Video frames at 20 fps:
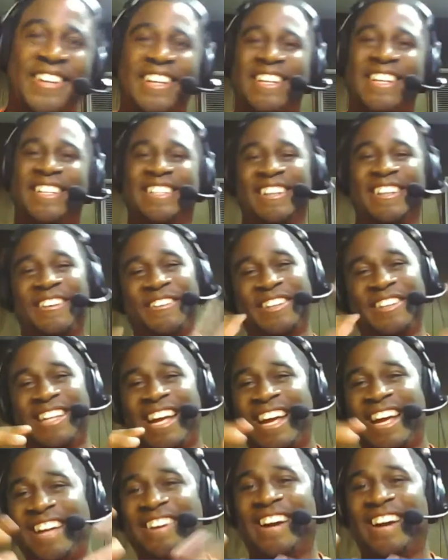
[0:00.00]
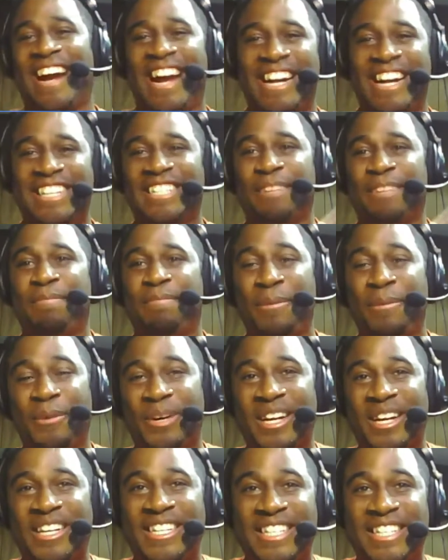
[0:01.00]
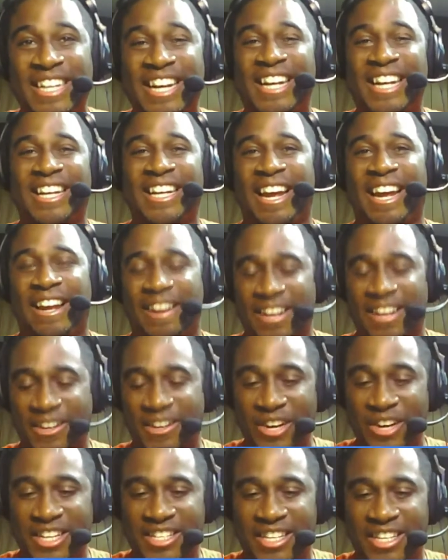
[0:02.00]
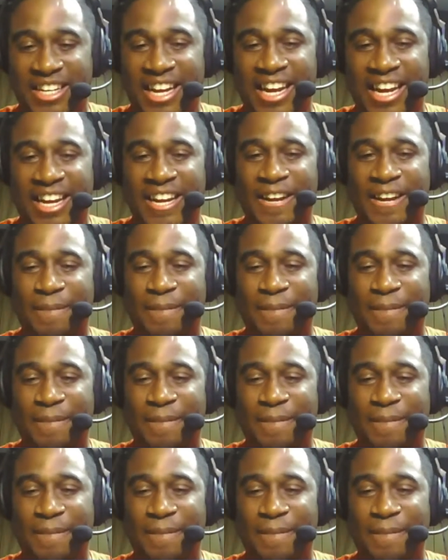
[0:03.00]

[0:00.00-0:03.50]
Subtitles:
So with that interaction, people can see it like creates a like